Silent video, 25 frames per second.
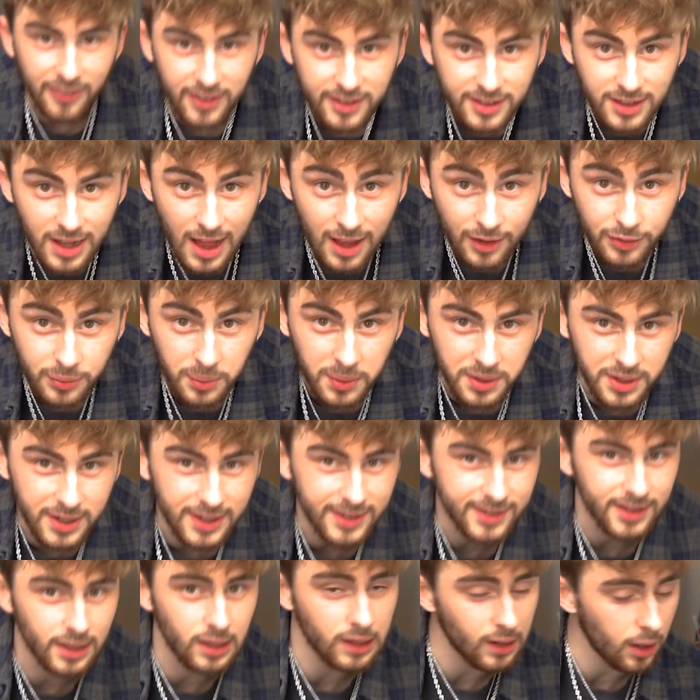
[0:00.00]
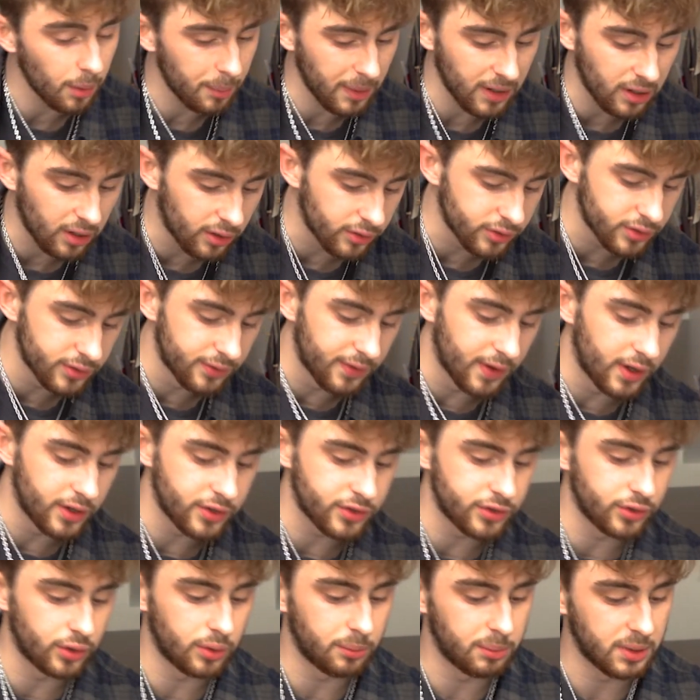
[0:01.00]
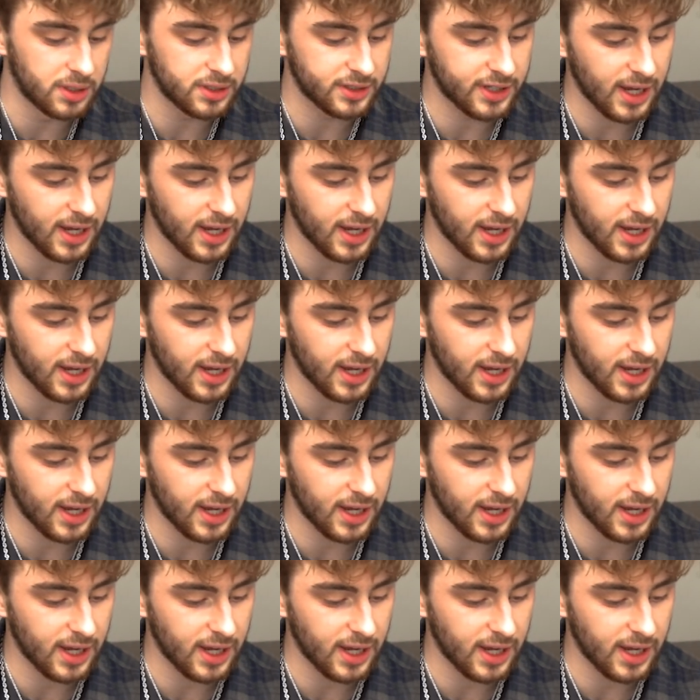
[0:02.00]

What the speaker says: this last one is a little bit controversial, but